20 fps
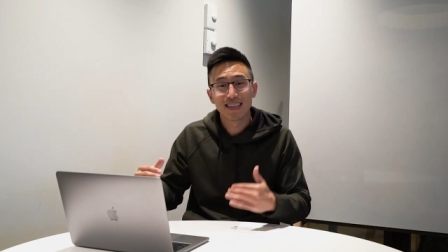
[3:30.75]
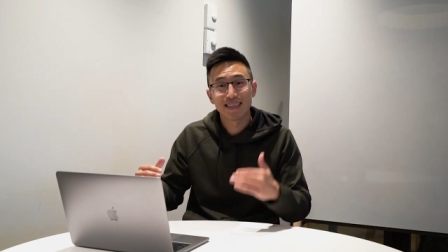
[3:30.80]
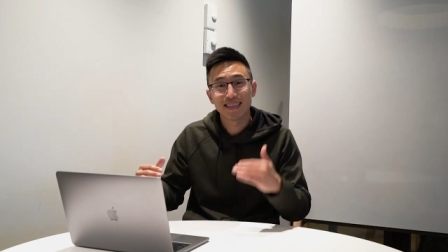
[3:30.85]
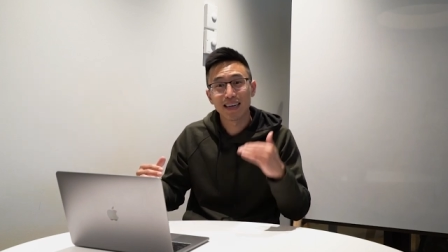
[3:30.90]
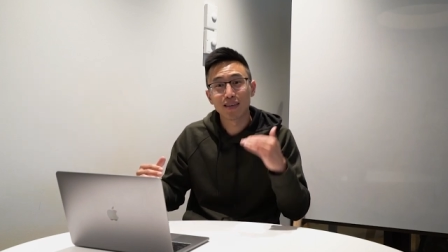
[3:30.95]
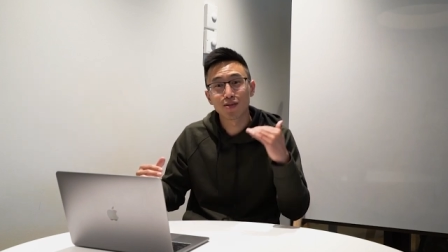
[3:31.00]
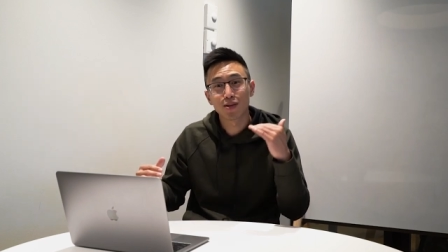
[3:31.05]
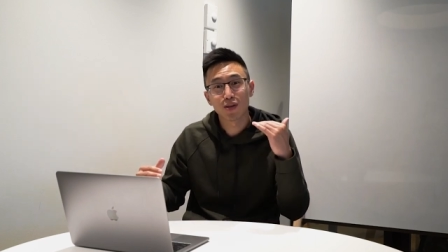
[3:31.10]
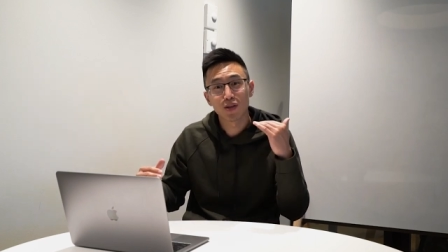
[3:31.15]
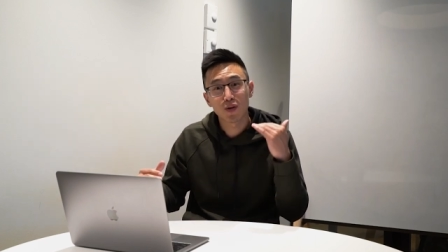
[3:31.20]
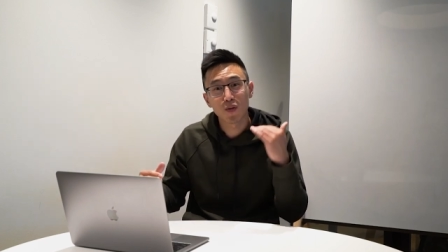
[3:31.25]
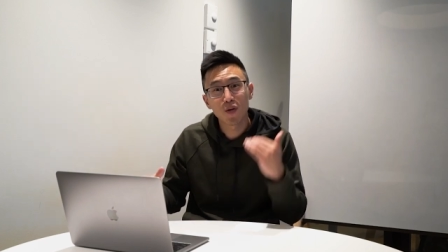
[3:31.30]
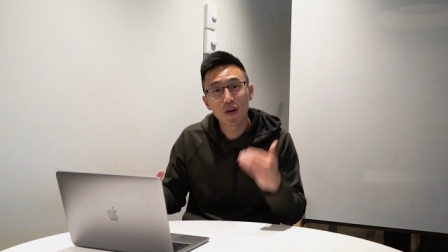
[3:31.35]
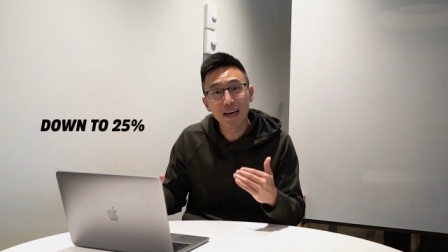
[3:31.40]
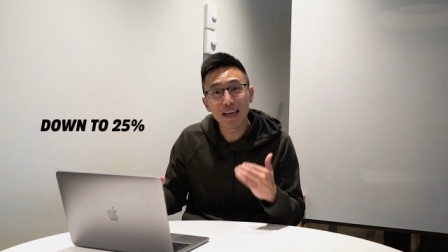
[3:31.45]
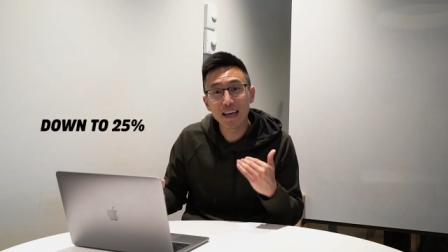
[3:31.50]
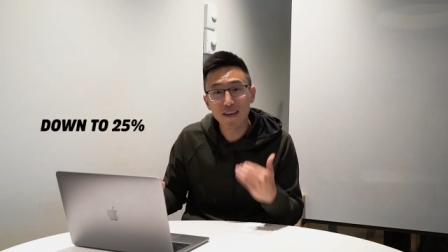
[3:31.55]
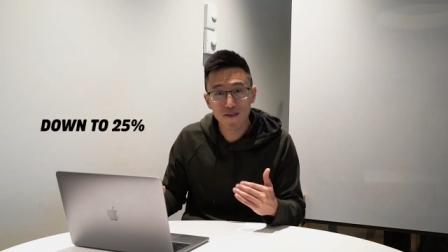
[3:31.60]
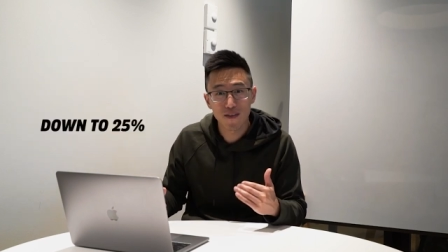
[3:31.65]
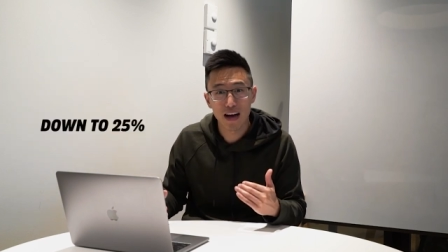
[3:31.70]
down to
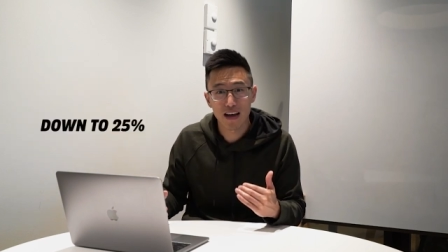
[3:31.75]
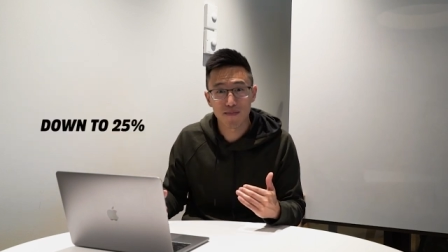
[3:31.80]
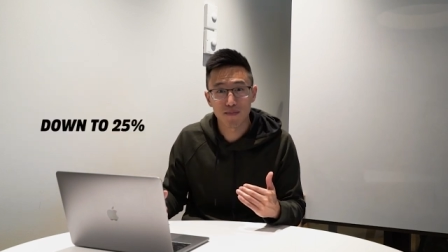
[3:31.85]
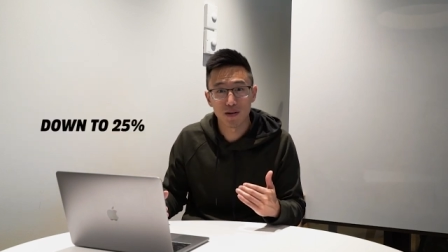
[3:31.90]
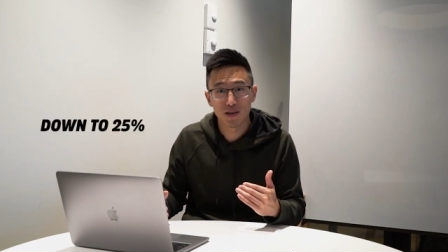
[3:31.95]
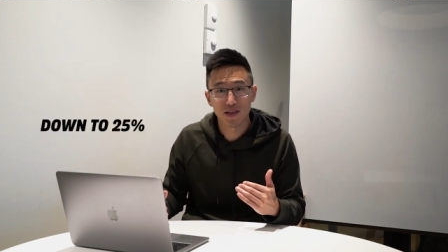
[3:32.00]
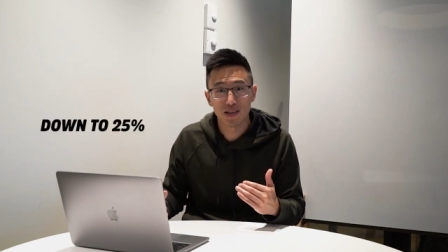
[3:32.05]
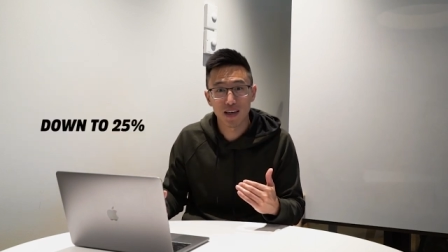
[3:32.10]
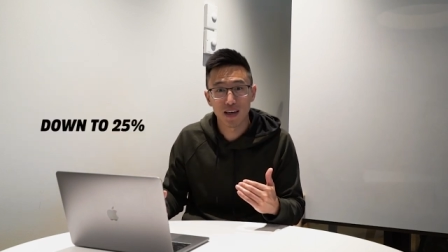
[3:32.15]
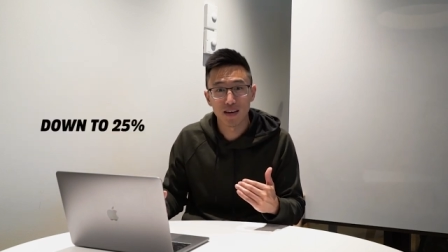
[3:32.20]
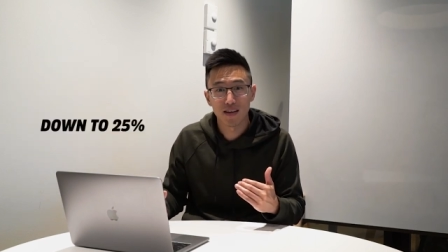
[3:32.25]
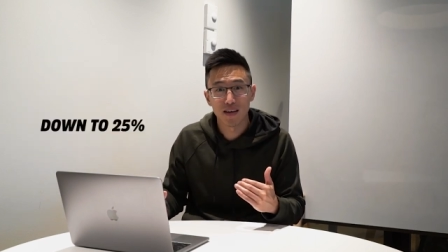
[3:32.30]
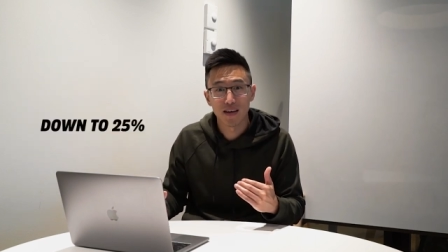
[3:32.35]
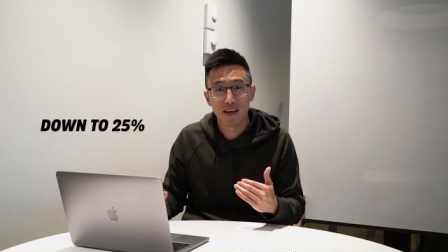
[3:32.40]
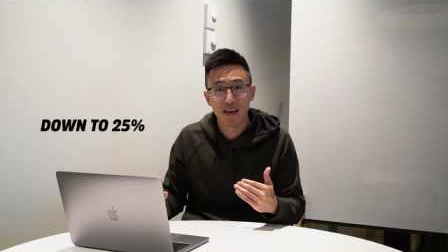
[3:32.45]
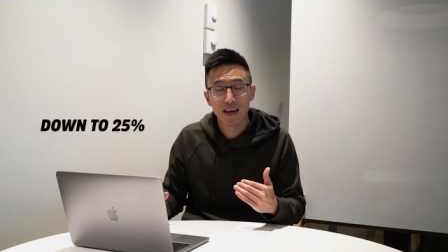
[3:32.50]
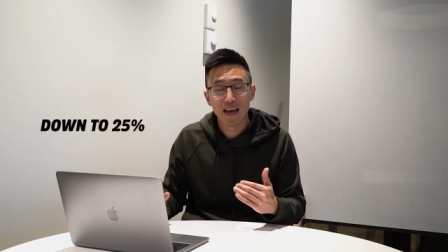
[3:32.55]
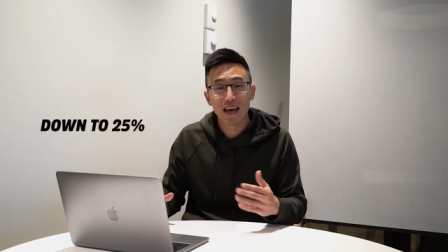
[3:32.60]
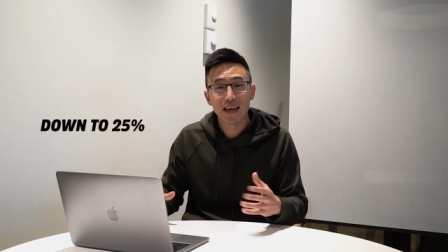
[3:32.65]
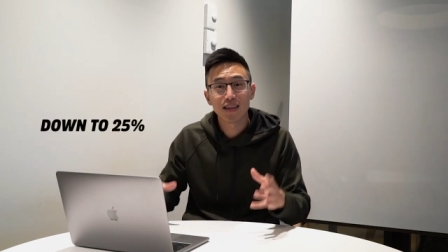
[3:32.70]

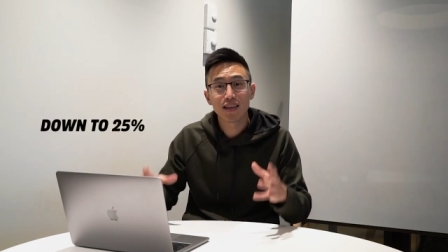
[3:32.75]
25%.